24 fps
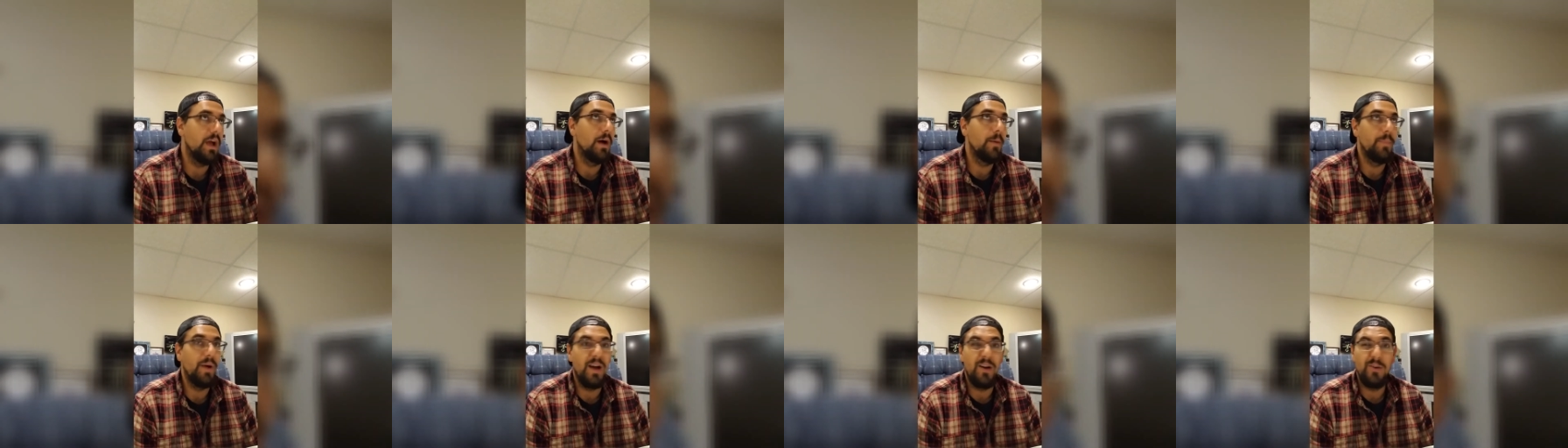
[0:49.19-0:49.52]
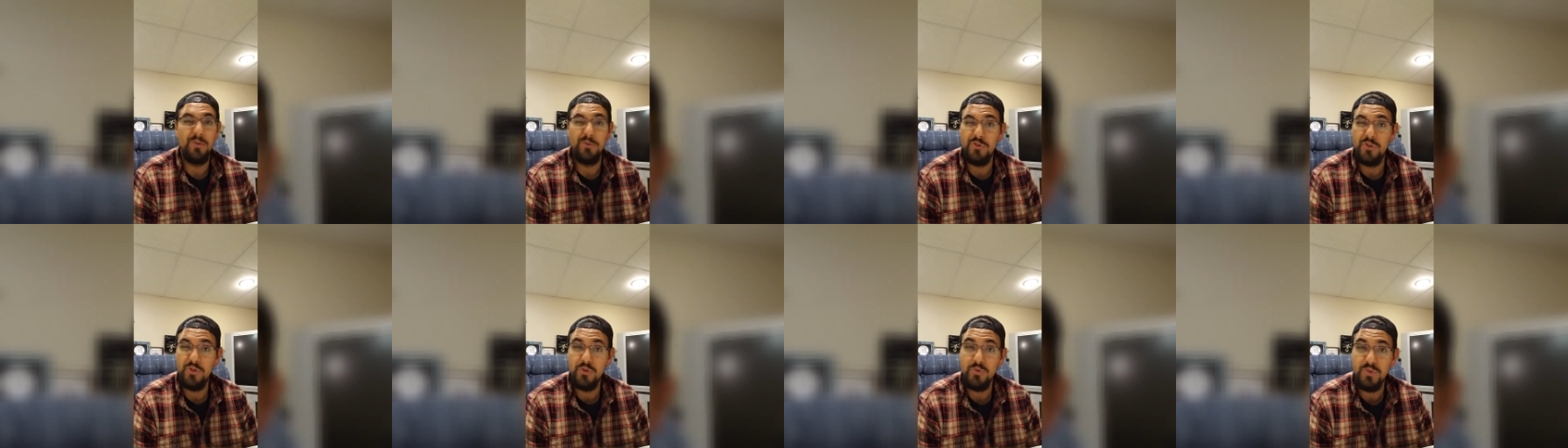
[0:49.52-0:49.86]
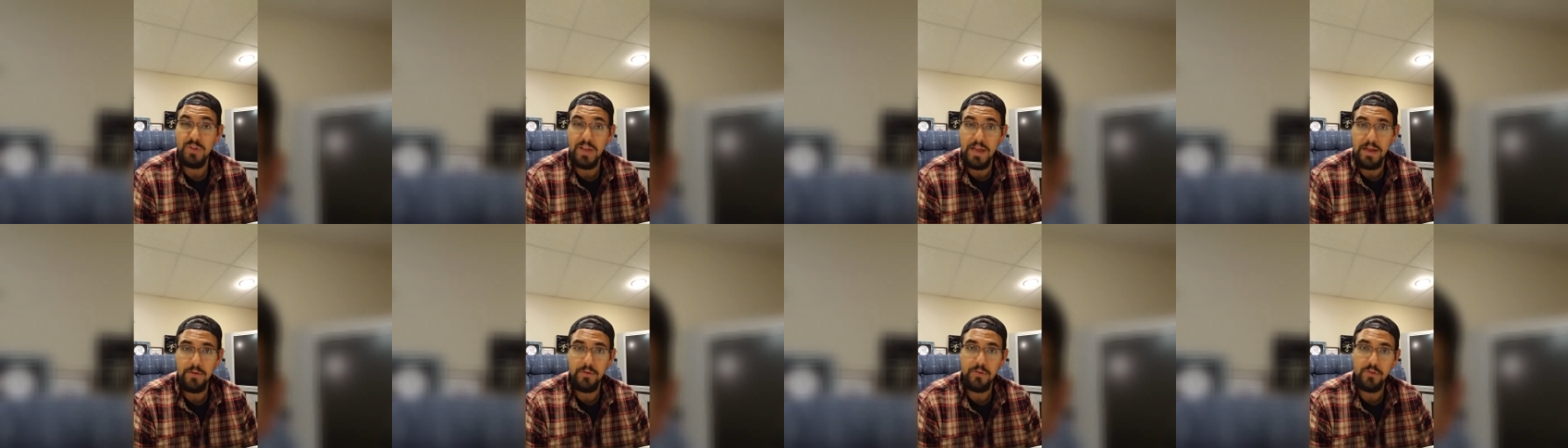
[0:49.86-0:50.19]
about 2
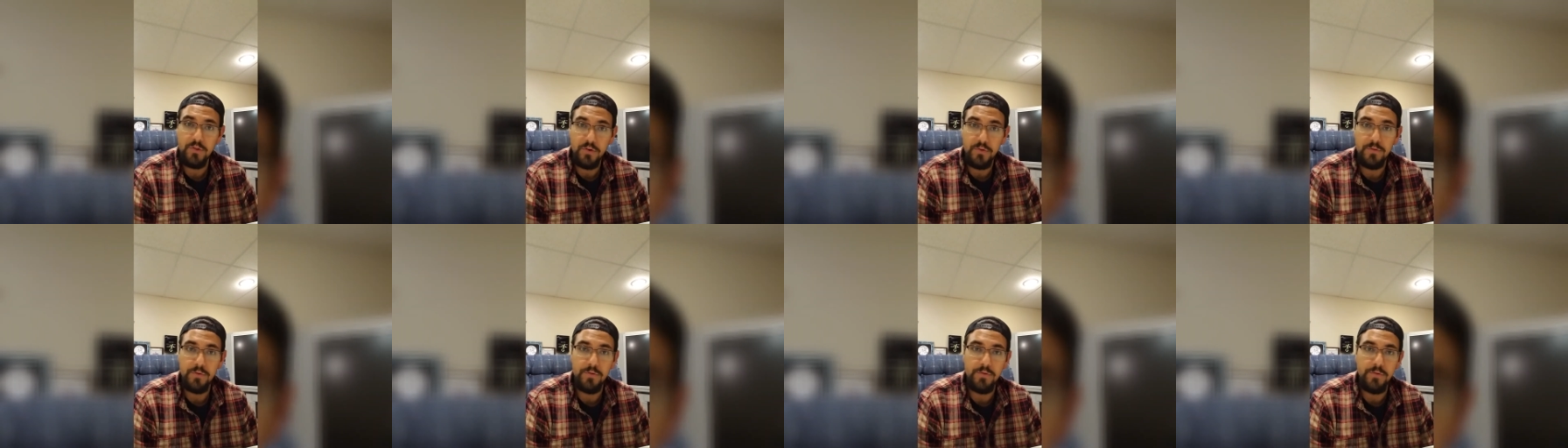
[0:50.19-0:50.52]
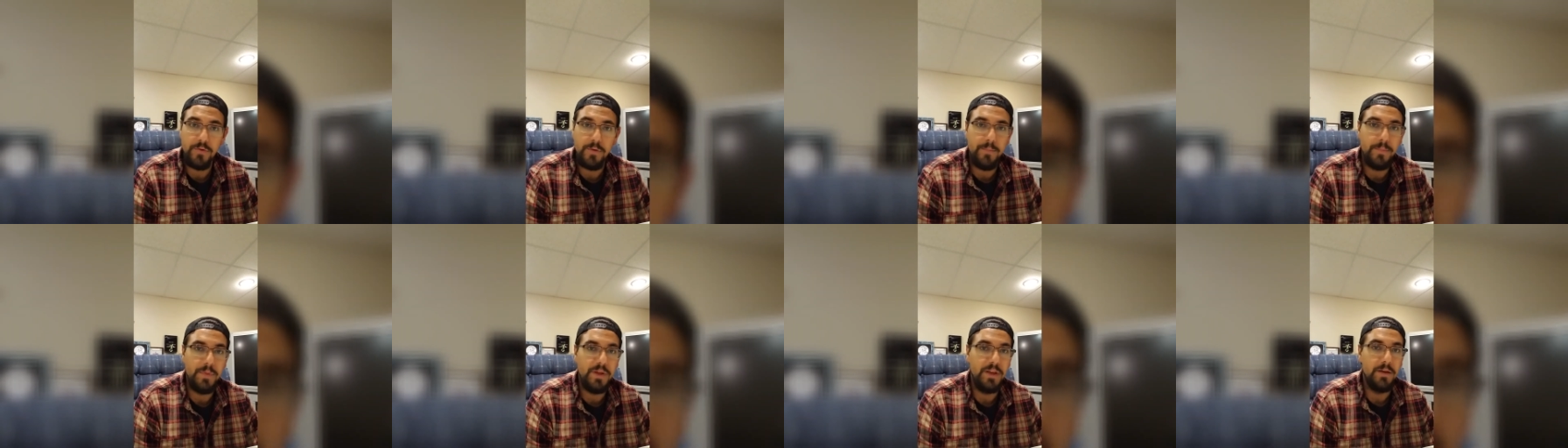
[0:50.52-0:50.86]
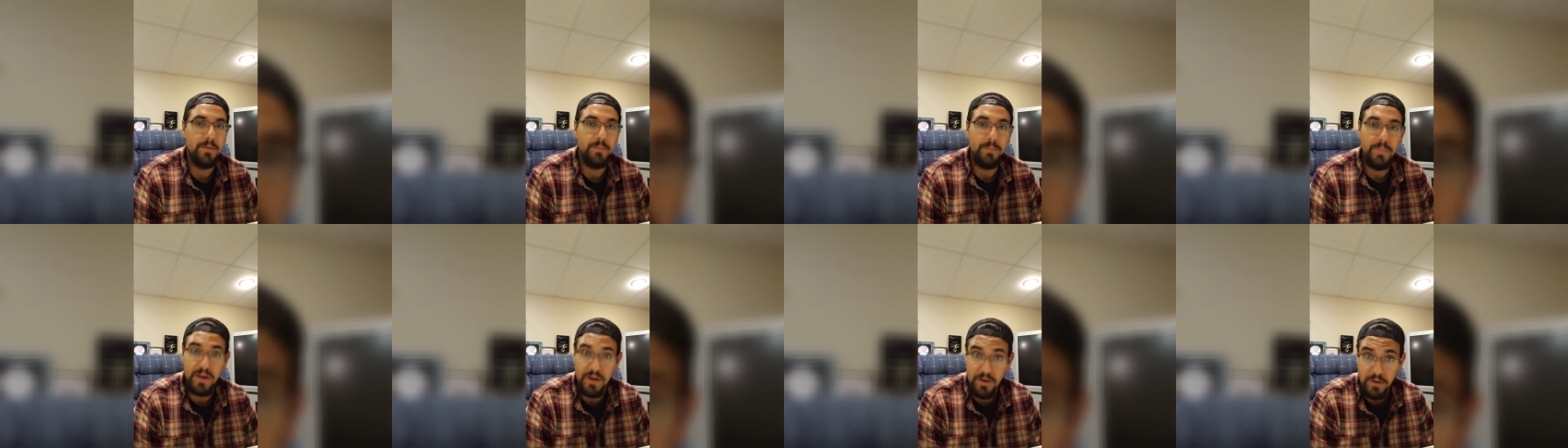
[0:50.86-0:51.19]
towns over from me
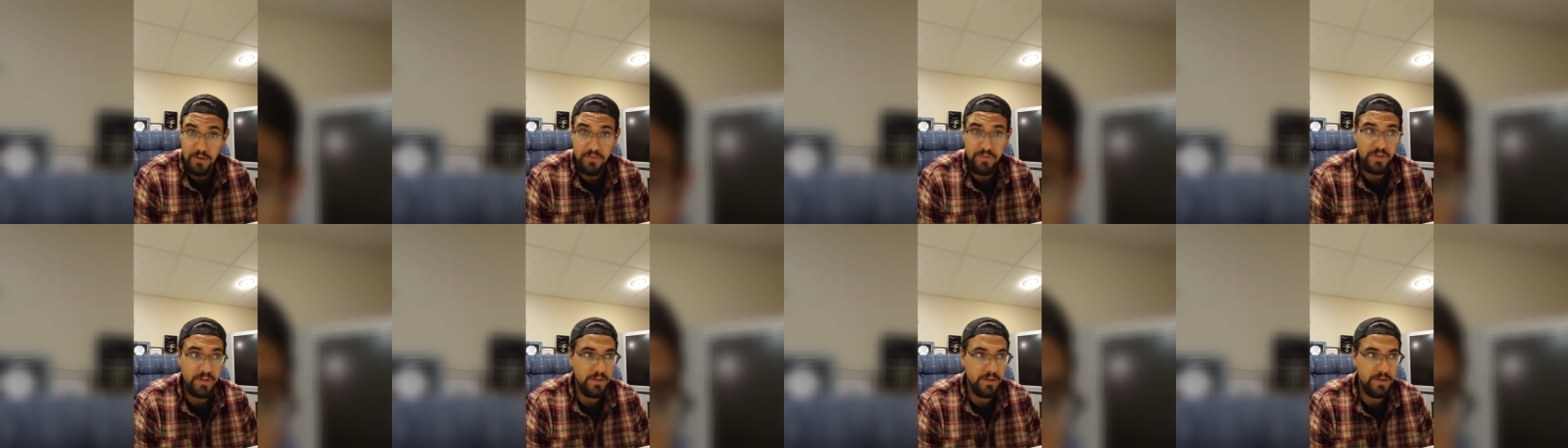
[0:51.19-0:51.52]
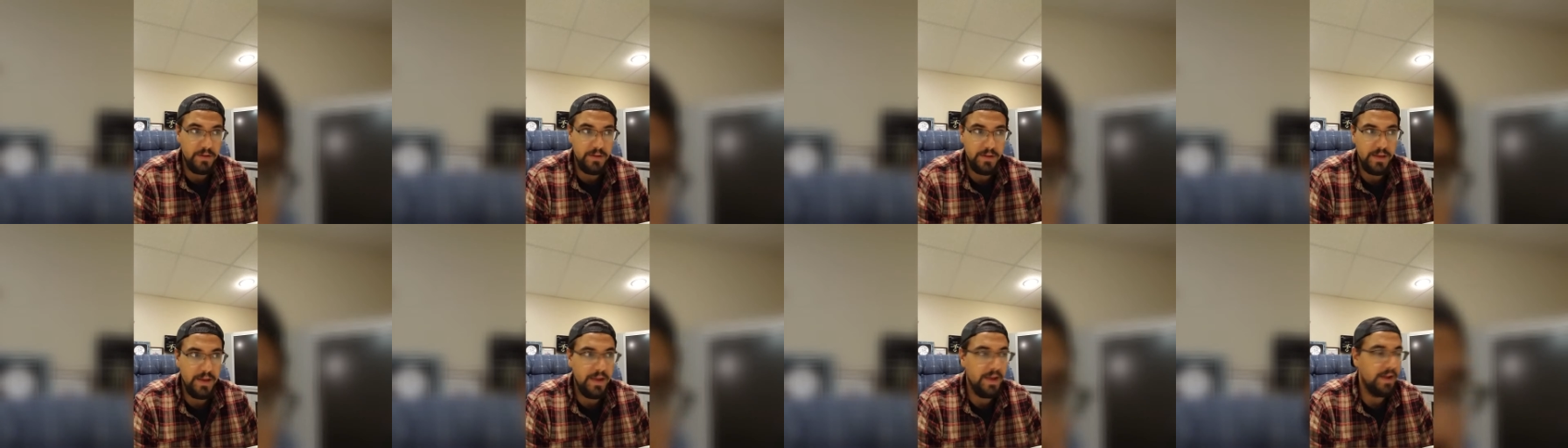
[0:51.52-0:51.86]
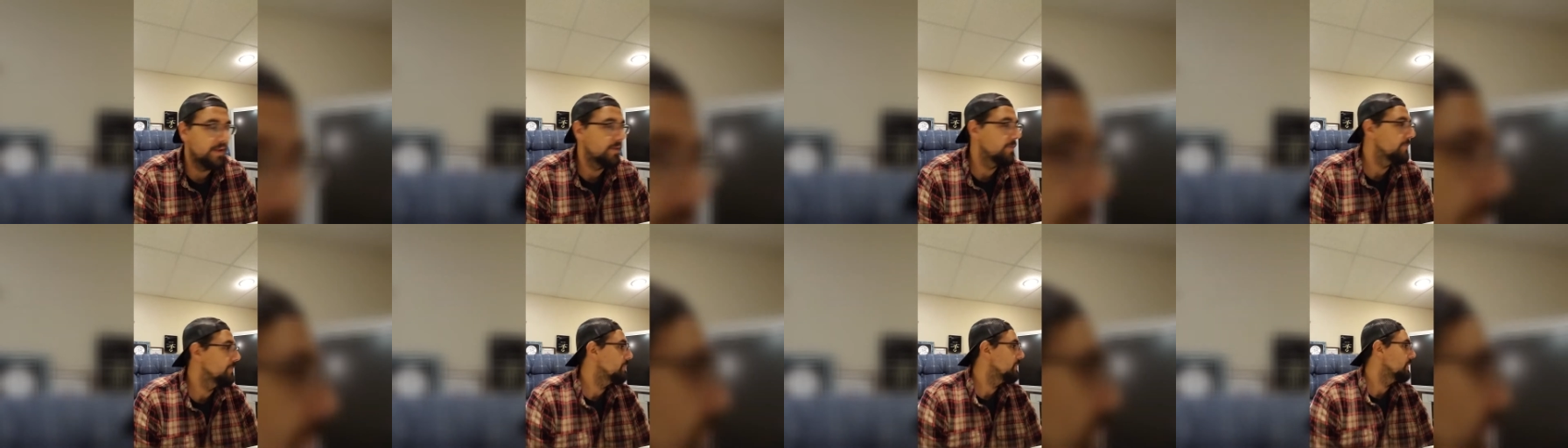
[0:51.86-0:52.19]
in Maryville,
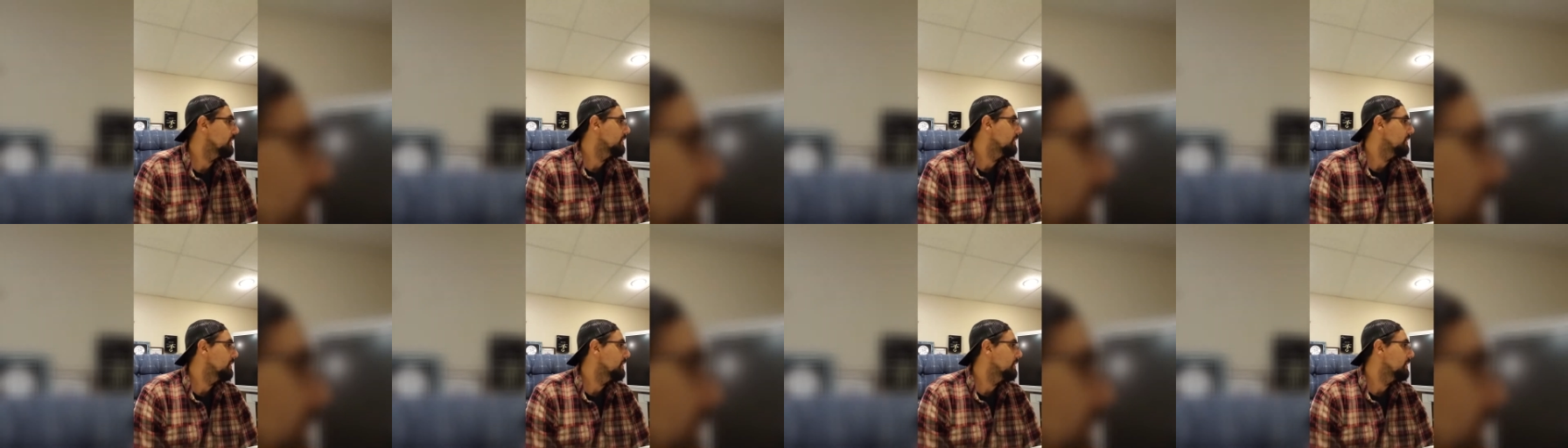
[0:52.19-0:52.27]
Indiana.